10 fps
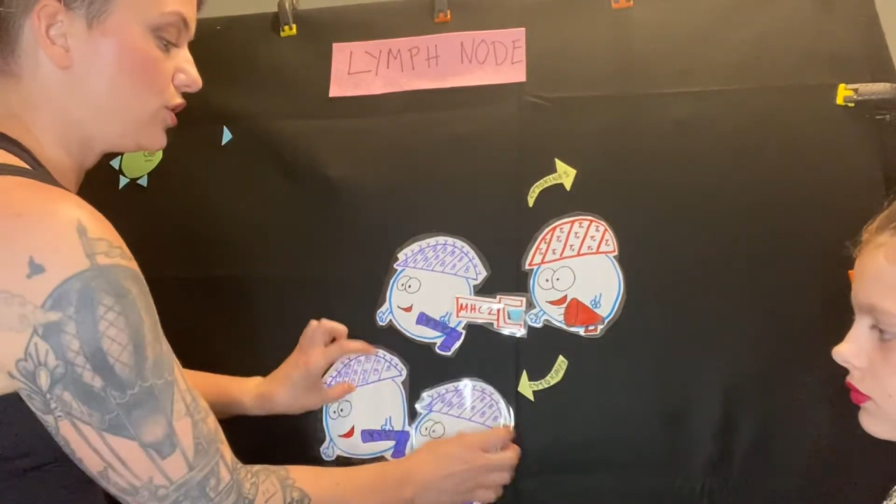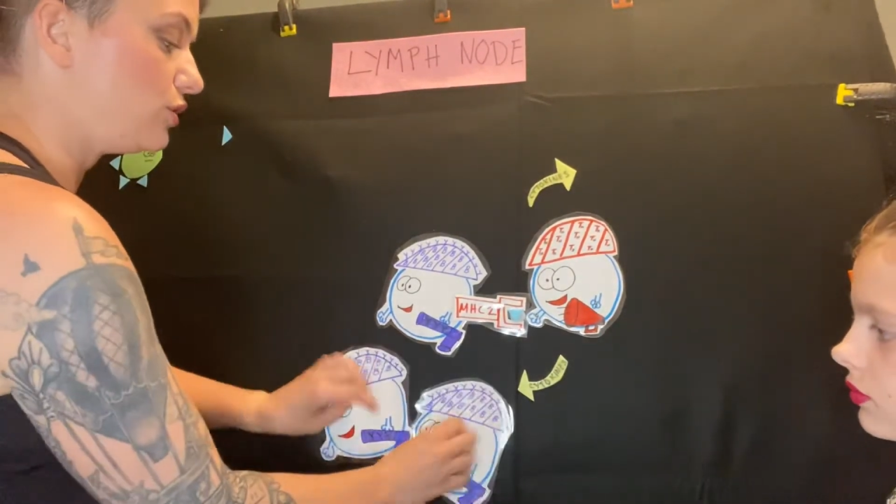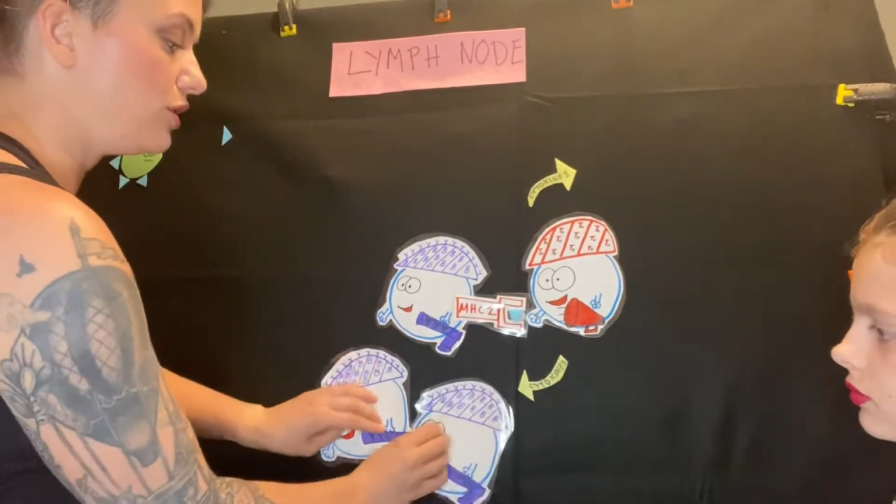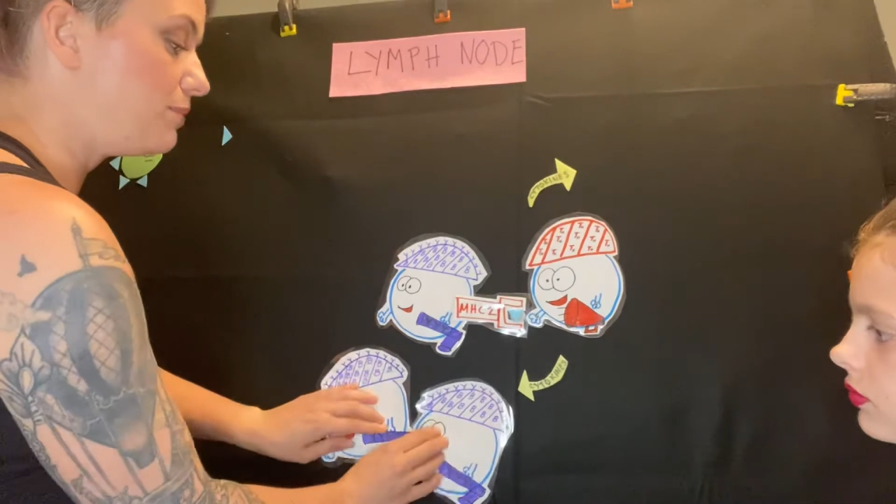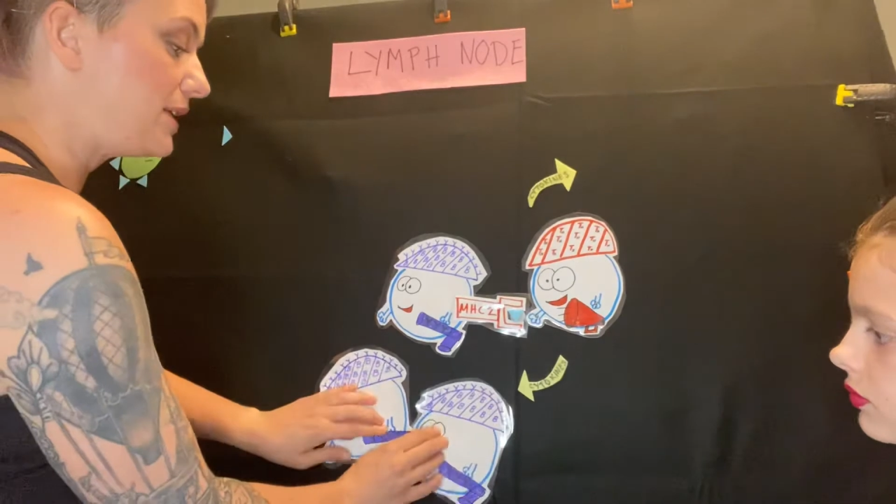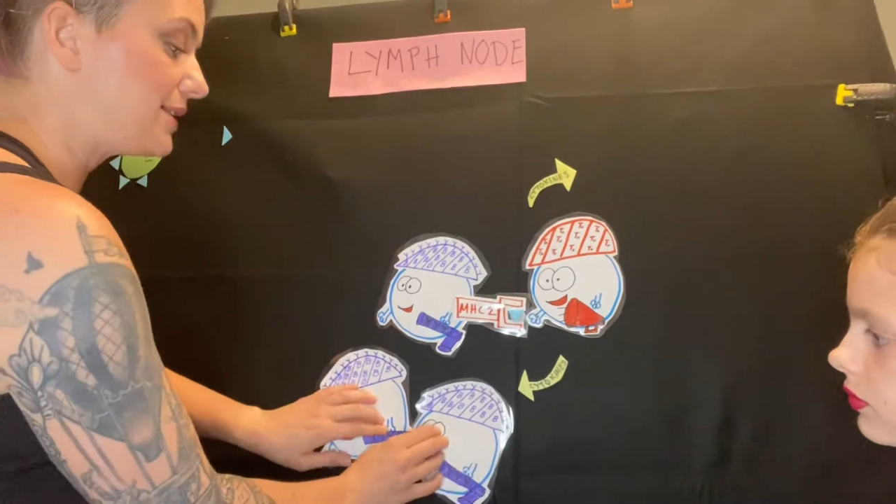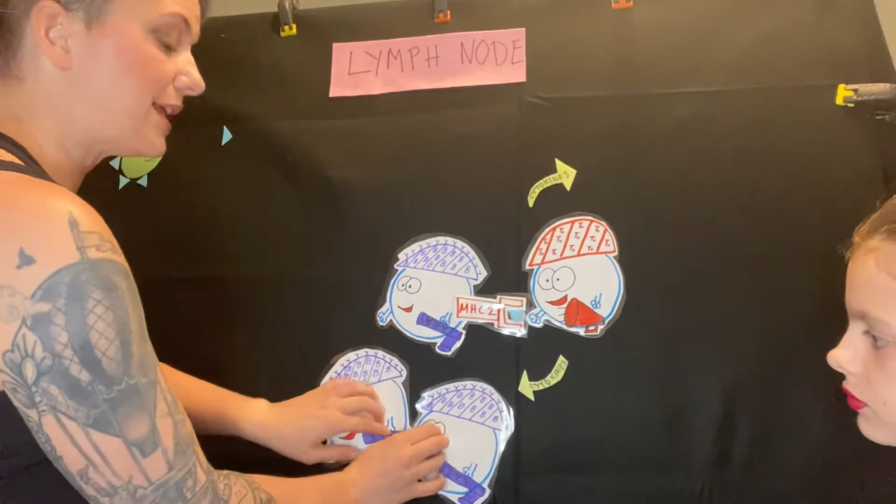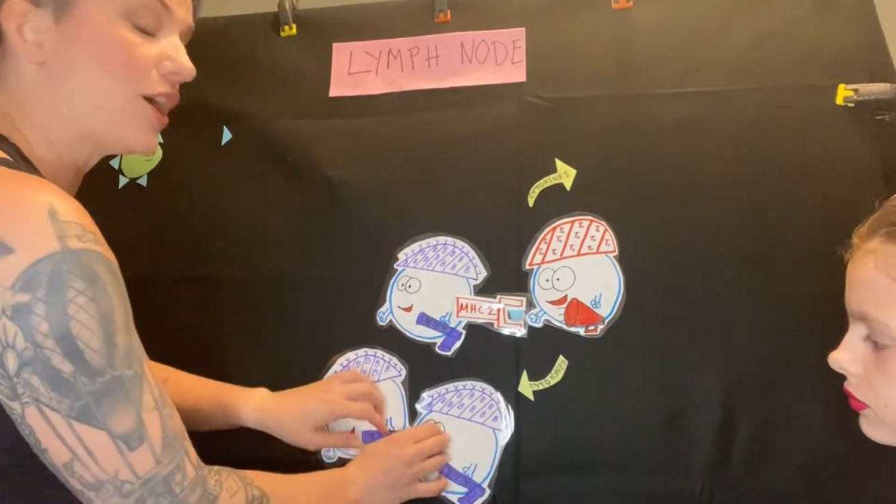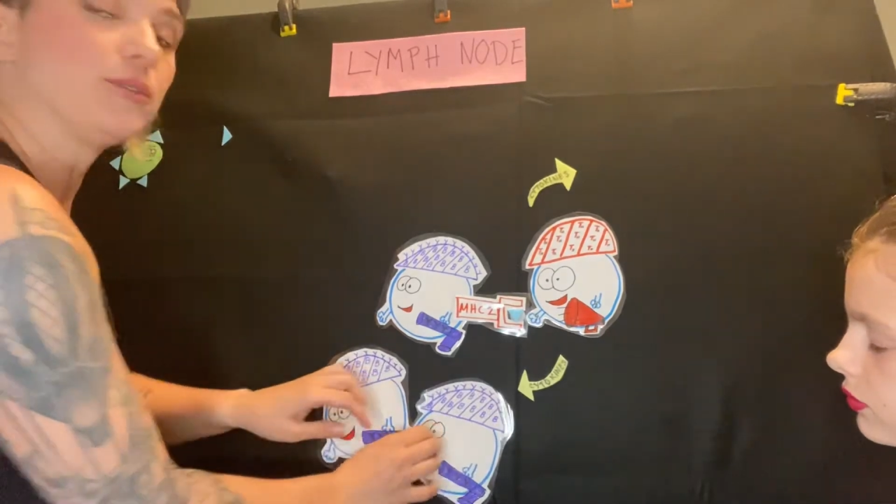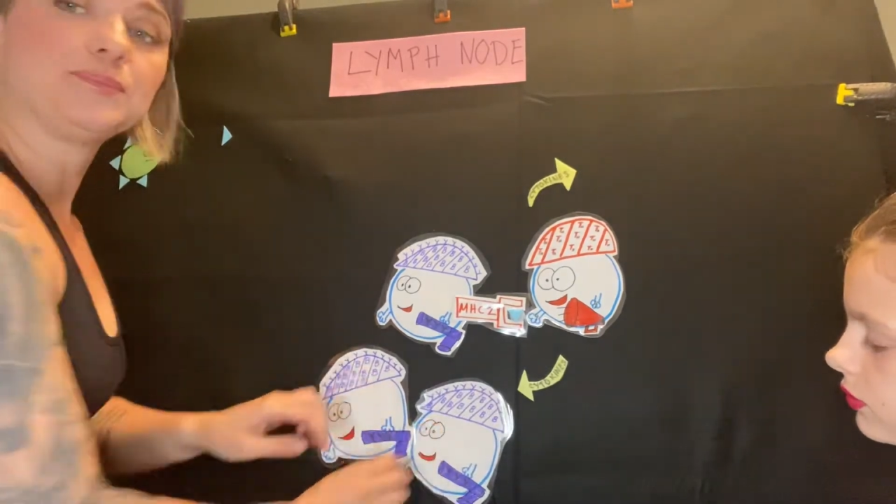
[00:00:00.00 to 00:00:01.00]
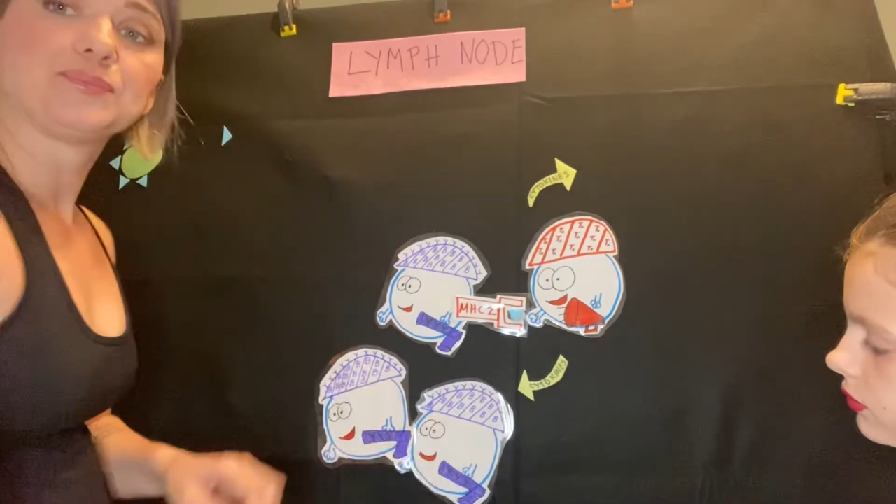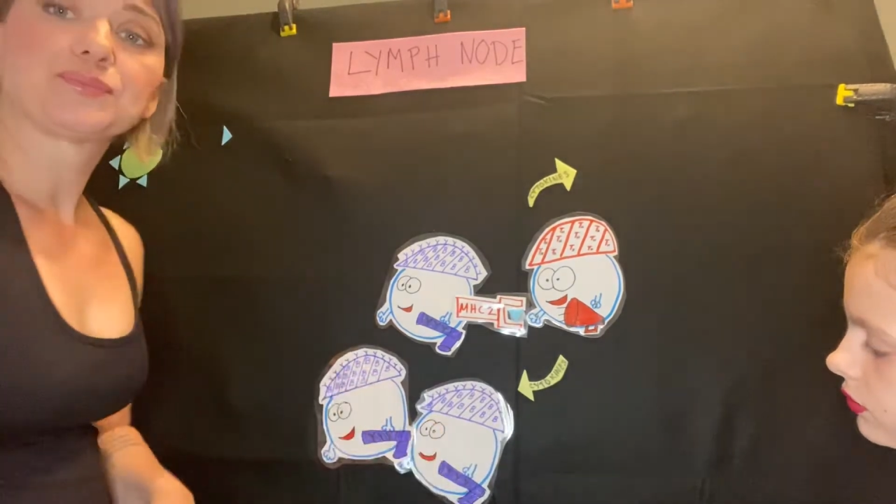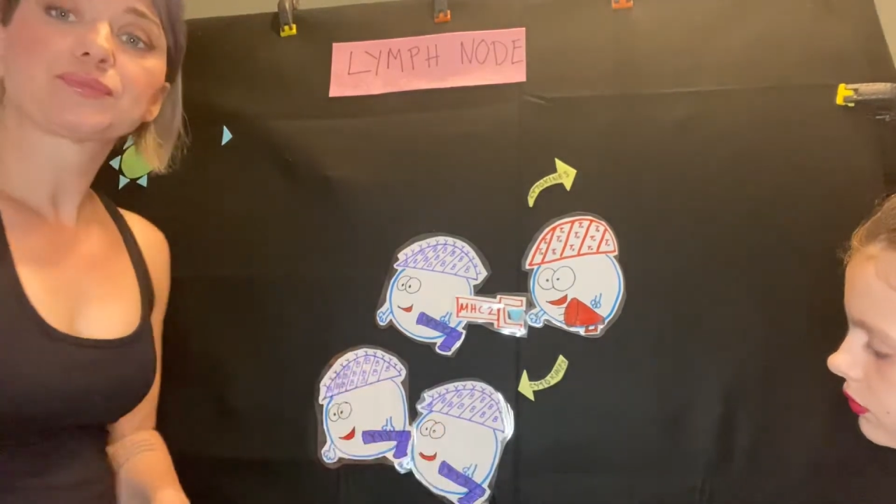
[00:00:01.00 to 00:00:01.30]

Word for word: to the B cell